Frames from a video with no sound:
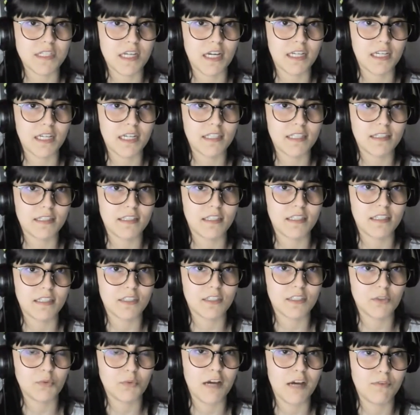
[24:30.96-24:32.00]
on the site that
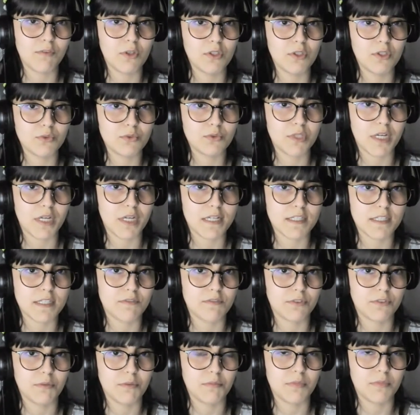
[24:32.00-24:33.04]
we have only two guys
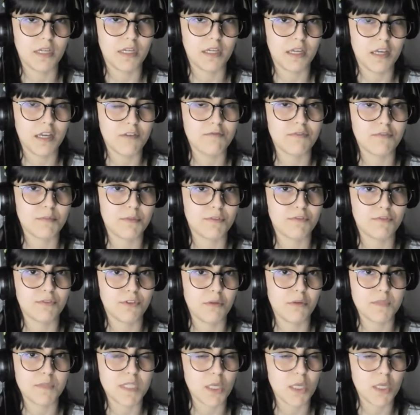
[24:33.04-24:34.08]
from
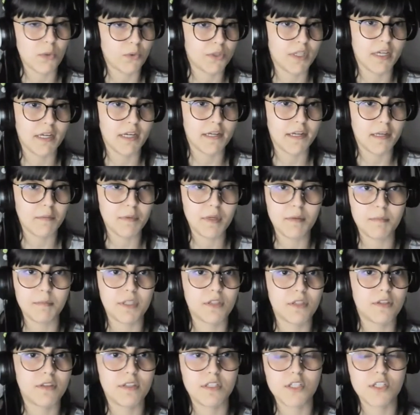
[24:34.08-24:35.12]
MVP from Saudi Arabia,
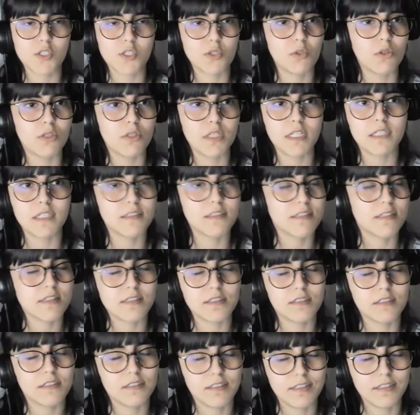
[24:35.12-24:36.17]
but there is no ladies.
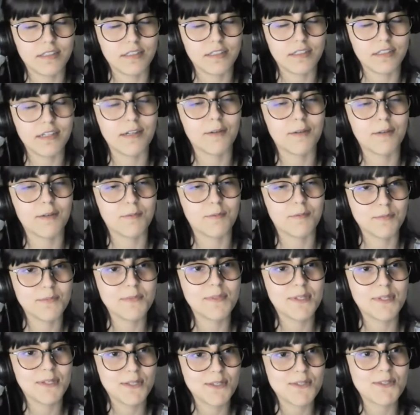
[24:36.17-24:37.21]
Yeah.
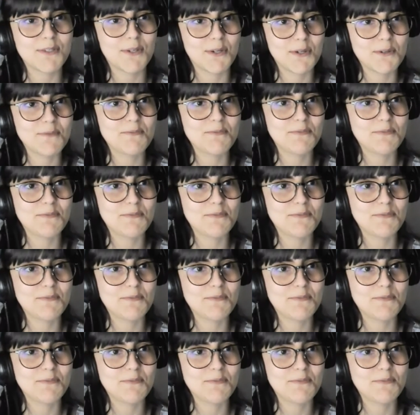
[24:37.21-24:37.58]
So